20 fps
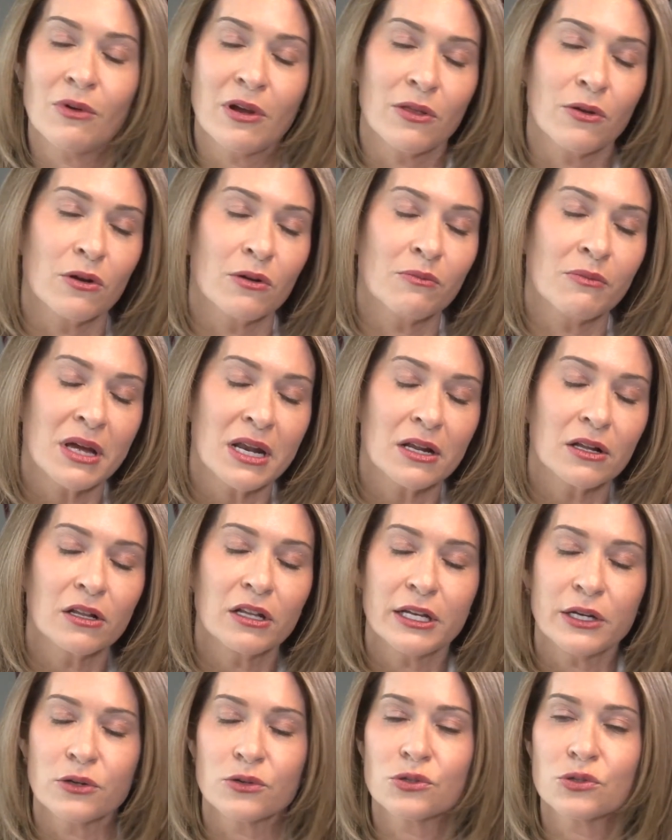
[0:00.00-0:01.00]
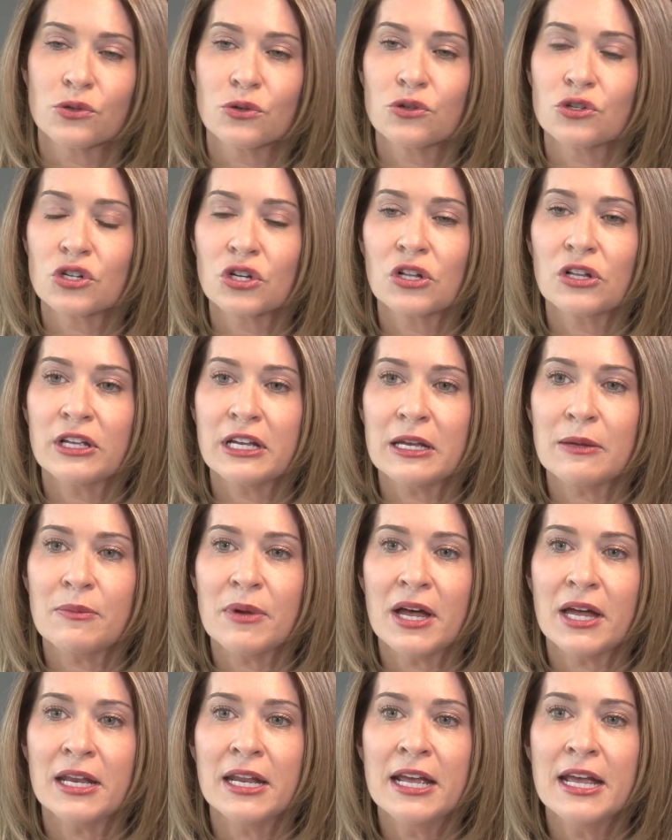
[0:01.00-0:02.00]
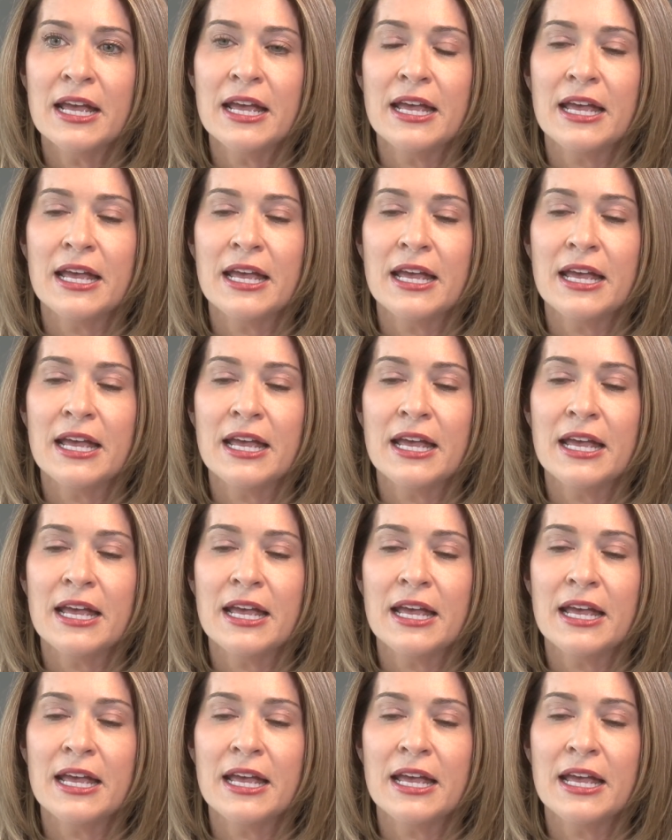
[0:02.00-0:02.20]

whether medically or surgically, but